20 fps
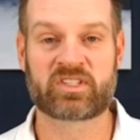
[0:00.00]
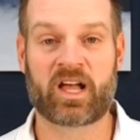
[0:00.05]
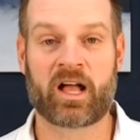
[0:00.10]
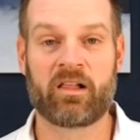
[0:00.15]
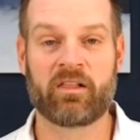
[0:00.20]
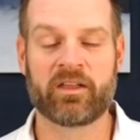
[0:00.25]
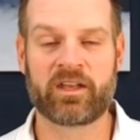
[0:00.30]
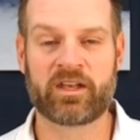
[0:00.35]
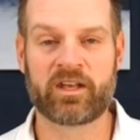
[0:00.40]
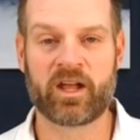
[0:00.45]

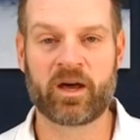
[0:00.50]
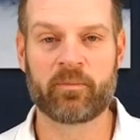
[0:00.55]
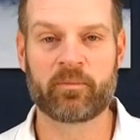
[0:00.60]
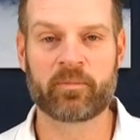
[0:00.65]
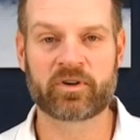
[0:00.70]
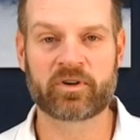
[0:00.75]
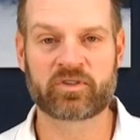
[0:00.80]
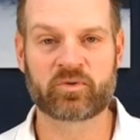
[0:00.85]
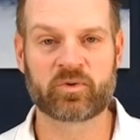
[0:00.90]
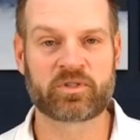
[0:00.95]
solid
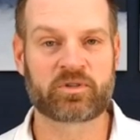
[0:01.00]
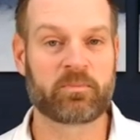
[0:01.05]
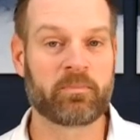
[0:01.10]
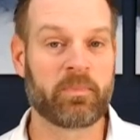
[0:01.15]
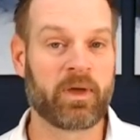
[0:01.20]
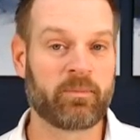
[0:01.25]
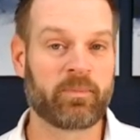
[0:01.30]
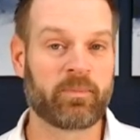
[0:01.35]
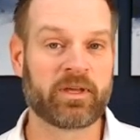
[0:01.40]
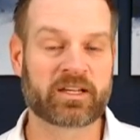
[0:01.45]
numbers, which
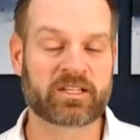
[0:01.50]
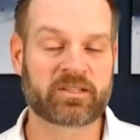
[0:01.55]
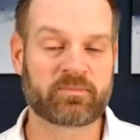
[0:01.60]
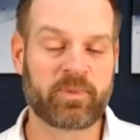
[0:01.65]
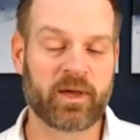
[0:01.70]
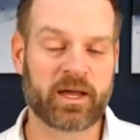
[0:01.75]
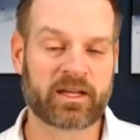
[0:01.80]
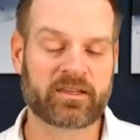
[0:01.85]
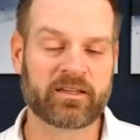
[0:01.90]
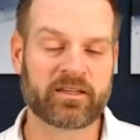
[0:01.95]
may be
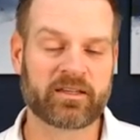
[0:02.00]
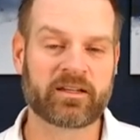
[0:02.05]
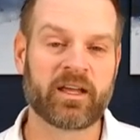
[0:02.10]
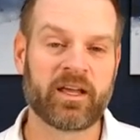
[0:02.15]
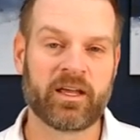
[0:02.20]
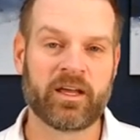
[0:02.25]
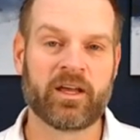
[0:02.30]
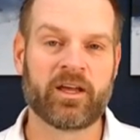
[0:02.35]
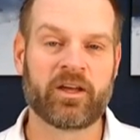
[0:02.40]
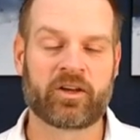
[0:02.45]
expected,
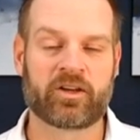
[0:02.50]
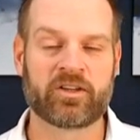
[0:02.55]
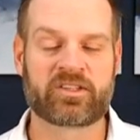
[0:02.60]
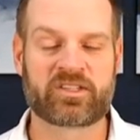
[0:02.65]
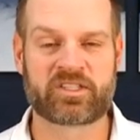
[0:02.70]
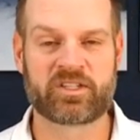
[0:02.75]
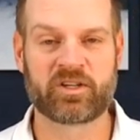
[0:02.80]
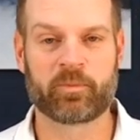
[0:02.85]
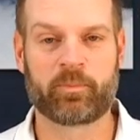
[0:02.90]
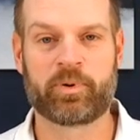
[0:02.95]
could
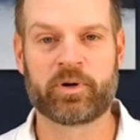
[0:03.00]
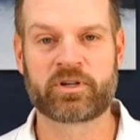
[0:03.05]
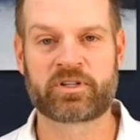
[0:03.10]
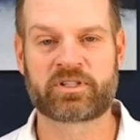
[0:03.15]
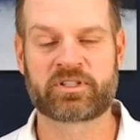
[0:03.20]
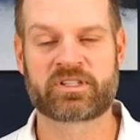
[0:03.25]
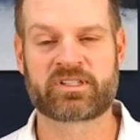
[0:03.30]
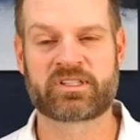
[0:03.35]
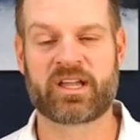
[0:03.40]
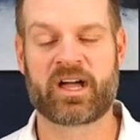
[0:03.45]
still push
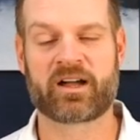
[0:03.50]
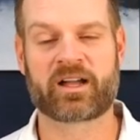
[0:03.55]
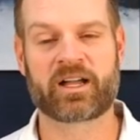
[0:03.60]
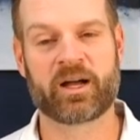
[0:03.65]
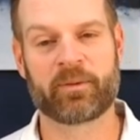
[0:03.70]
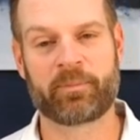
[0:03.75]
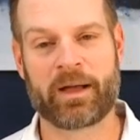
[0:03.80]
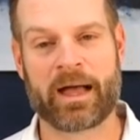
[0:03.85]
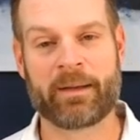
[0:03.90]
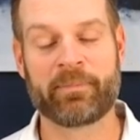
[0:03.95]
the stock
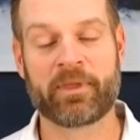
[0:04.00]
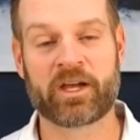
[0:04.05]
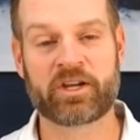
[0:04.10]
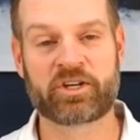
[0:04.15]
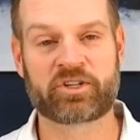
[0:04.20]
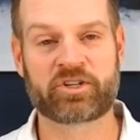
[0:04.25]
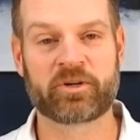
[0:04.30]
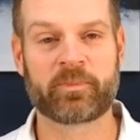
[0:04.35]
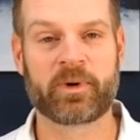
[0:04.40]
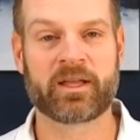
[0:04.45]
up? I'm not
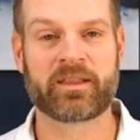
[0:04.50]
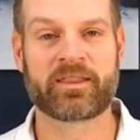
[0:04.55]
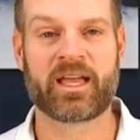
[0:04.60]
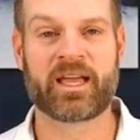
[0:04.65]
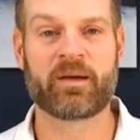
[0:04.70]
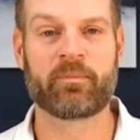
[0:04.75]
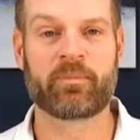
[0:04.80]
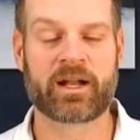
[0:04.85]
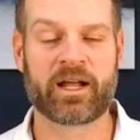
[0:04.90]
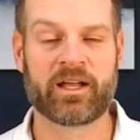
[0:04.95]
sure about
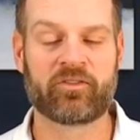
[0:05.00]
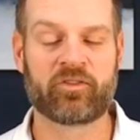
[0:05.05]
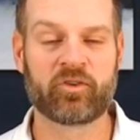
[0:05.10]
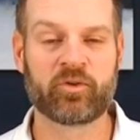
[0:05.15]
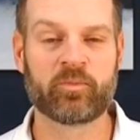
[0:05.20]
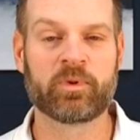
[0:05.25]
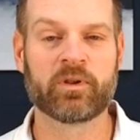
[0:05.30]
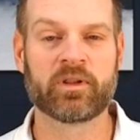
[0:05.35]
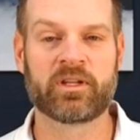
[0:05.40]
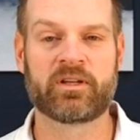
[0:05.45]
that, but I
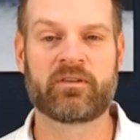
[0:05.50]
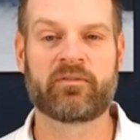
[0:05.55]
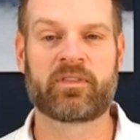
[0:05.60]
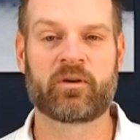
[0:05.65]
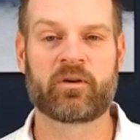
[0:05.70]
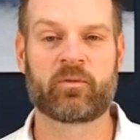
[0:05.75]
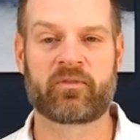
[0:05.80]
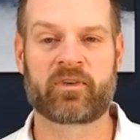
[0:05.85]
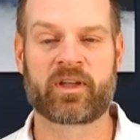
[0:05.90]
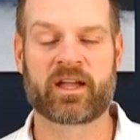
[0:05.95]
do believe
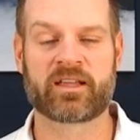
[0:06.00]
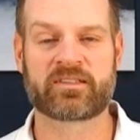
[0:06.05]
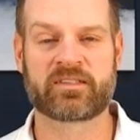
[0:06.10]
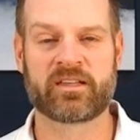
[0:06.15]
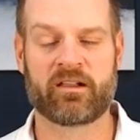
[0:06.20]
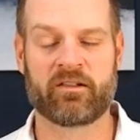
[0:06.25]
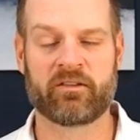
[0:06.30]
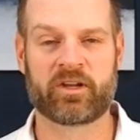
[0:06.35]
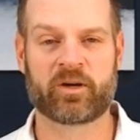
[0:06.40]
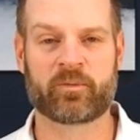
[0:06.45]
that we've got
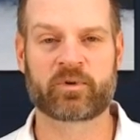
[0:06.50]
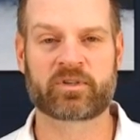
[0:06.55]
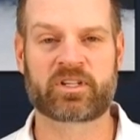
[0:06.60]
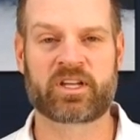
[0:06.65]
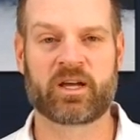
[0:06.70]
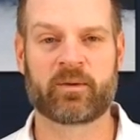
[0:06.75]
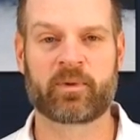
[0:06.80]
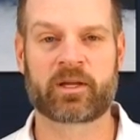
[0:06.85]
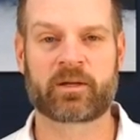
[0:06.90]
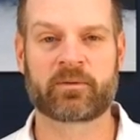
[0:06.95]
solid numbers
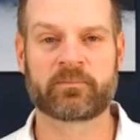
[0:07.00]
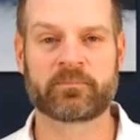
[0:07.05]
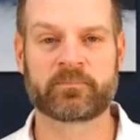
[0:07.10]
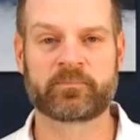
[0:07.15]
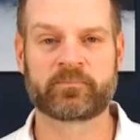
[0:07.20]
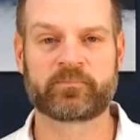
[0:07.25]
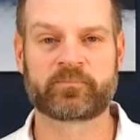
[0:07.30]
coming.